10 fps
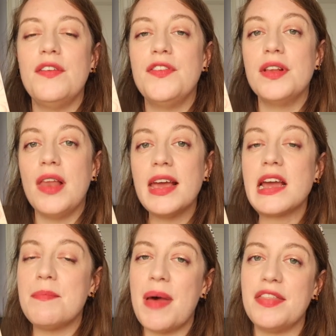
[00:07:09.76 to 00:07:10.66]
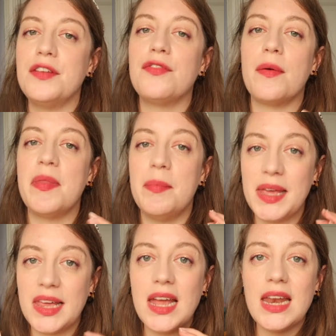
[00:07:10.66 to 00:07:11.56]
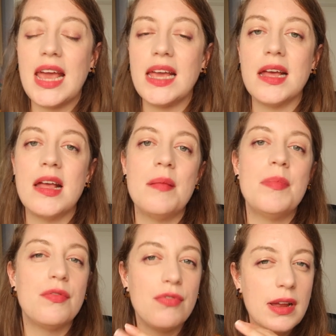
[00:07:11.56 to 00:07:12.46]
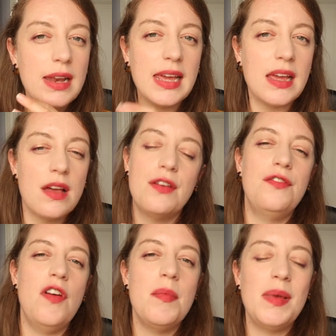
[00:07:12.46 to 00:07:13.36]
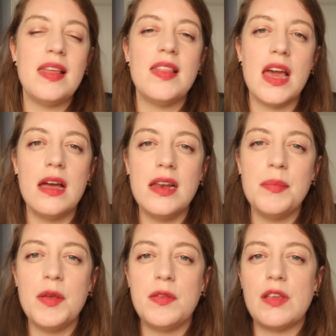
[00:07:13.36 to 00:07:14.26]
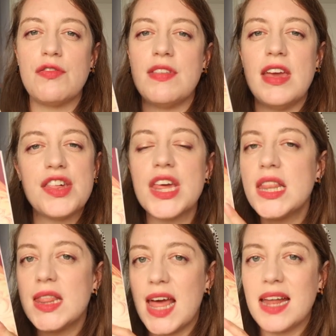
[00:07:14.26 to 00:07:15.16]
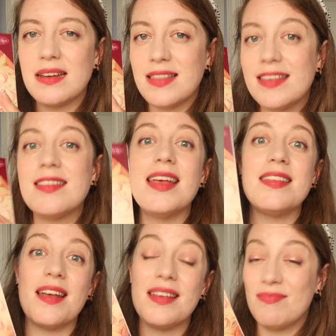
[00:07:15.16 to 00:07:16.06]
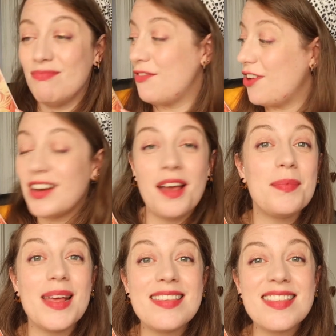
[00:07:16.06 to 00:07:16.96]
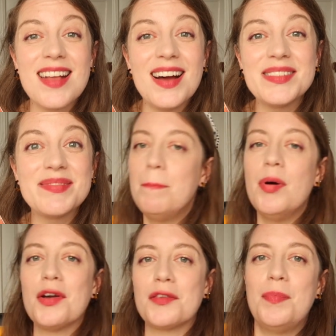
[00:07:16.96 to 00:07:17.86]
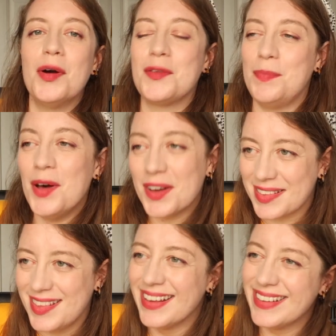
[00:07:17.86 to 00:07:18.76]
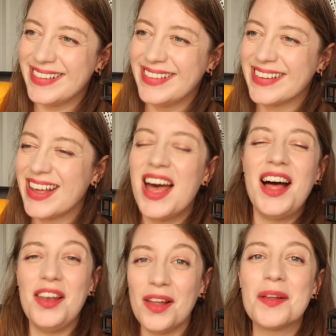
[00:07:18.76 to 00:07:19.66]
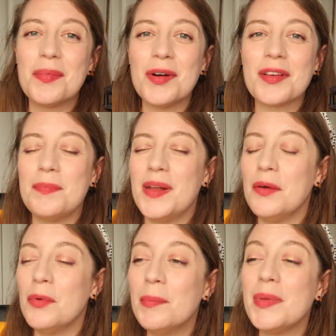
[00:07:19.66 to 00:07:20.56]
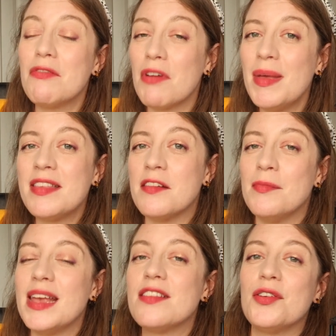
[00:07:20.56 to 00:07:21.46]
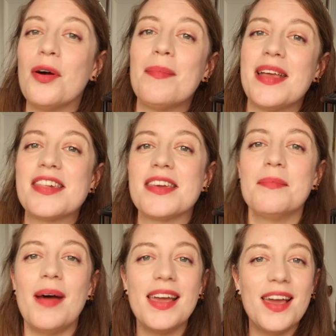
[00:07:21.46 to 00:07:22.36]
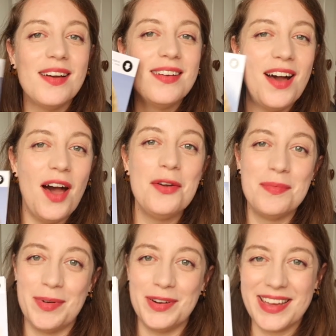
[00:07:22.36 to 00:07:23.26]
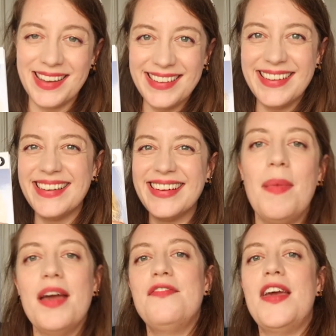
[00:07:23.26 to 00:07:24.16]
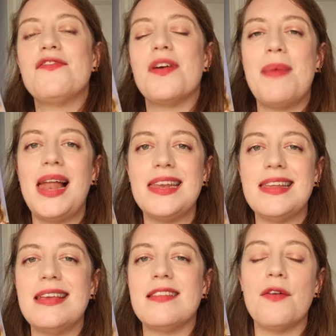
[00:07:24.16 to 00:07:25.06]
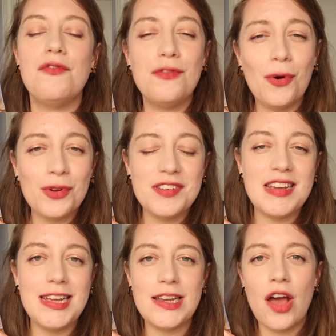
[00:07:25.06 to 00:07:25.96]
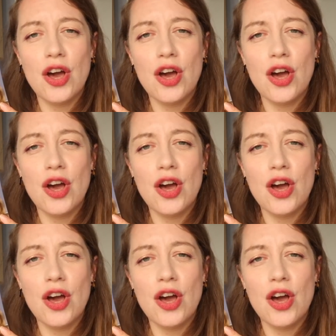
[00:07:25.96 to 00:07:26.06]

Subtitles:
if you'd like a method from the beginning but really firmly in the early music tradition, then this is a very nice place to start. Books, books, books. A lot of books, but it would be remiss of me to not mention my own book. My favourite melodies, 14